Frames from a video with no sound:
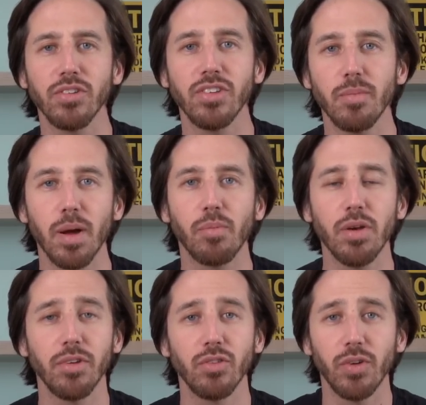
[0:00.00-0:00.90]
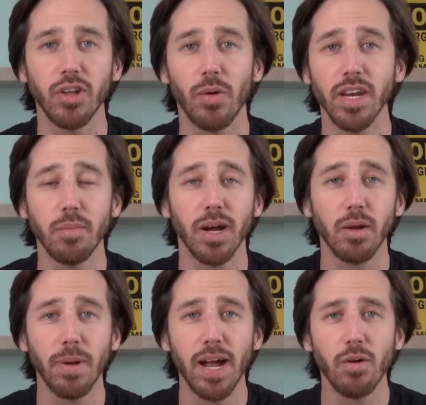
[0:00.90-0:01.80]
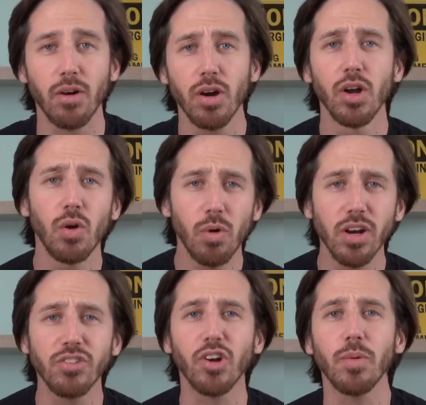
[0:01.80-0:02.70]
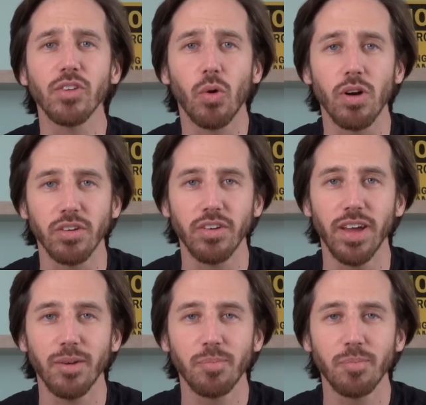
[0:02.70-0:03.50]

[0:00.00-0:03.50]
to see my previous video on e-bike power, we're going to start with torque today.